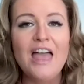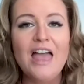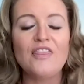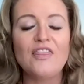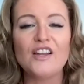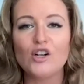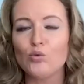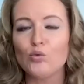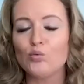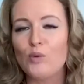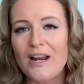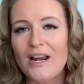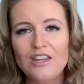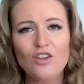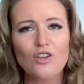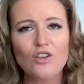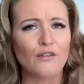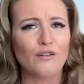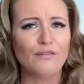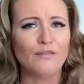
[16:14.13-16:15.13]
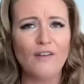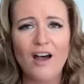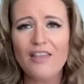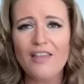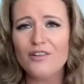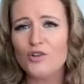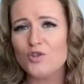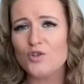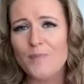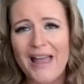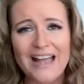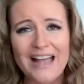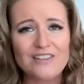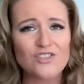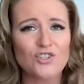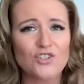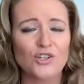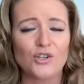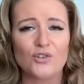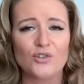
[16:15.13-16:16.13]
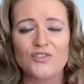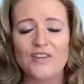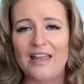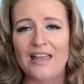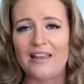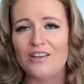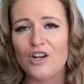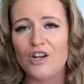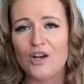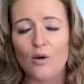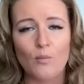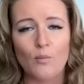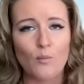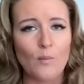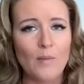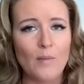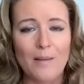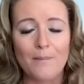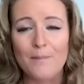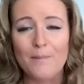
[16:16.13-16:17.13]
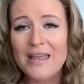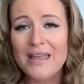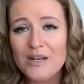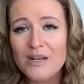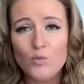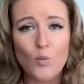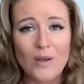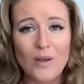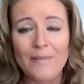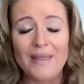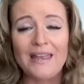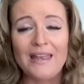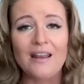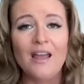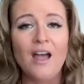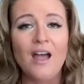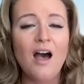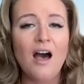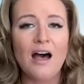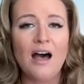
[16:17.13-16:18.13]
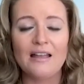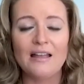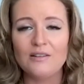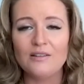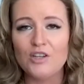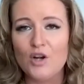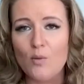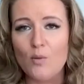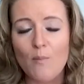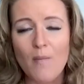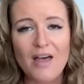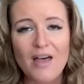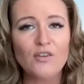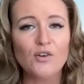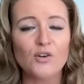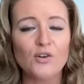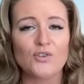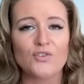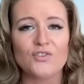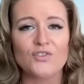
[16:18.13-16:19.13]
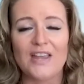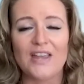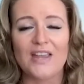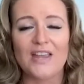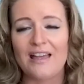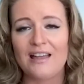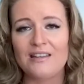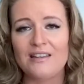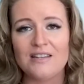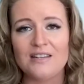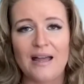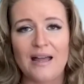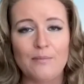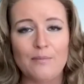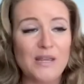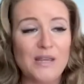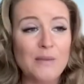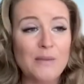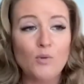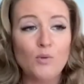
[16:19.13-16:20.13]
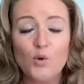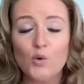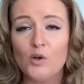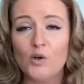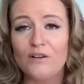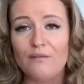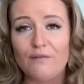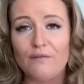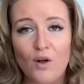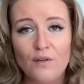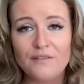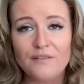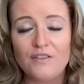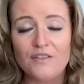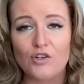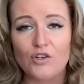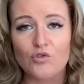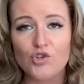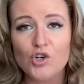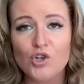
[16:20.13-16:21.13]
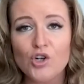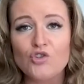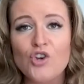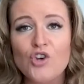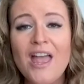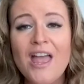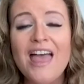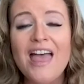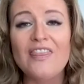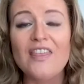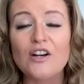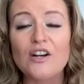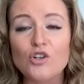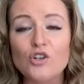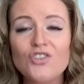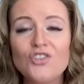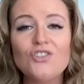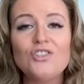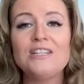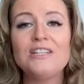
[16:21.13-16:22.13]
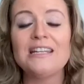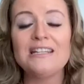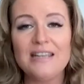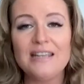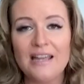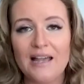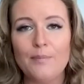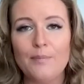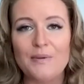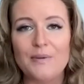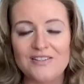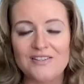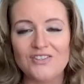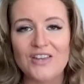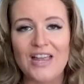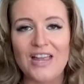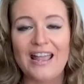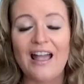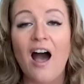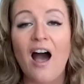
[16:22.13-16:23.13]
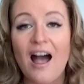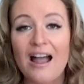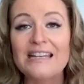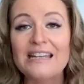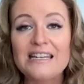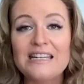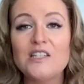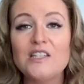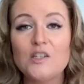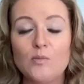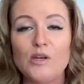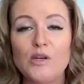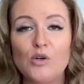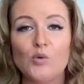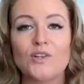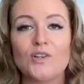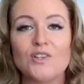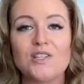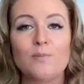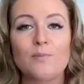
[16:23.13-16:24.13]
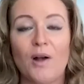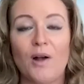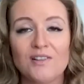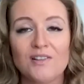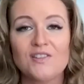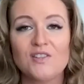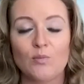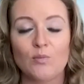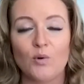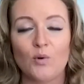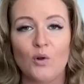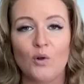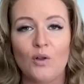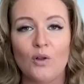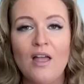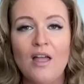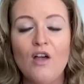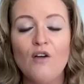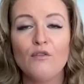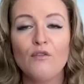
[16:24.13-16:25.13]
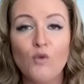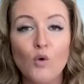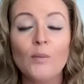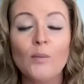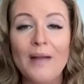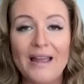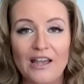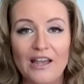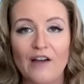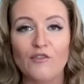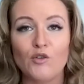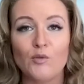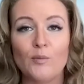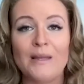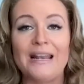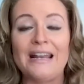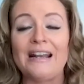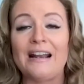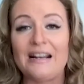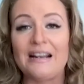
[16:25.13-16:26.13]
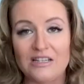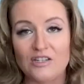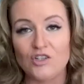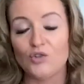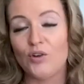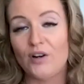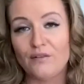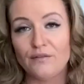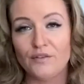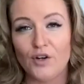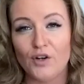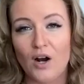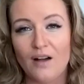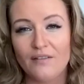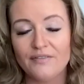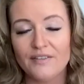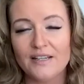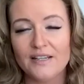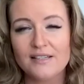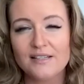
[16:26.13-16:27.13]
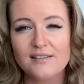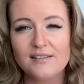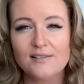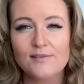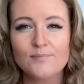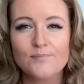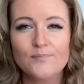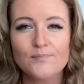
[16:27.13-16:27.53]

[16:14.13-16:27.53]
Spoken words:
that are regular fathers, pastors, and, men and women, mothers and people who are involved in their church that are standing up and saying, I need to be responsible for my government and I need to run for office.